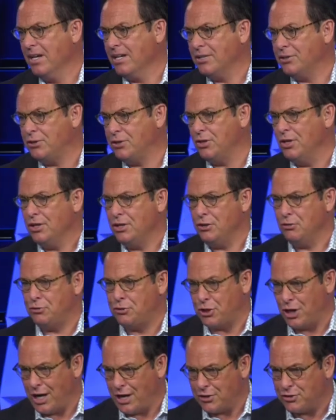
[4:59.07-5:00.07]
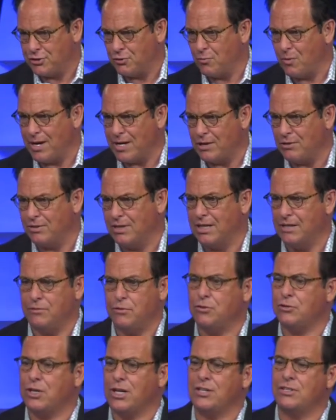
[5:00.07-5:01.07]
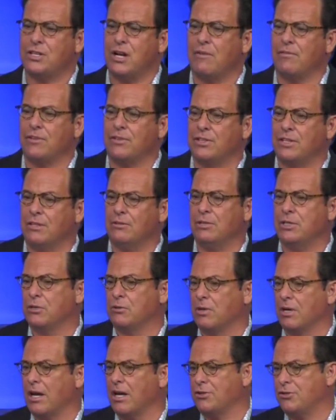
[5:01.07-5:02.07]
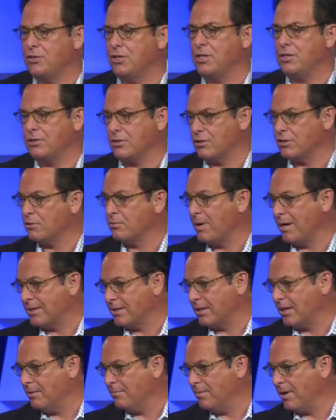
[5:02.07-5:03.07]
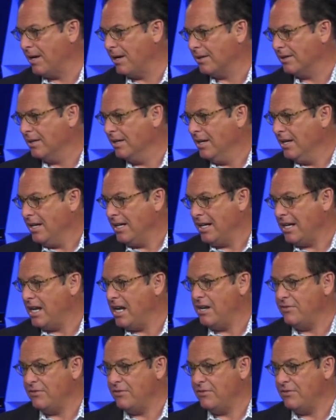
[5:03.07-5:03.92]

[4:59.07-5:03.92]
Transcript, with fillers: because you, you change the way you live. You change everything when you realize Jesus is about to come back. He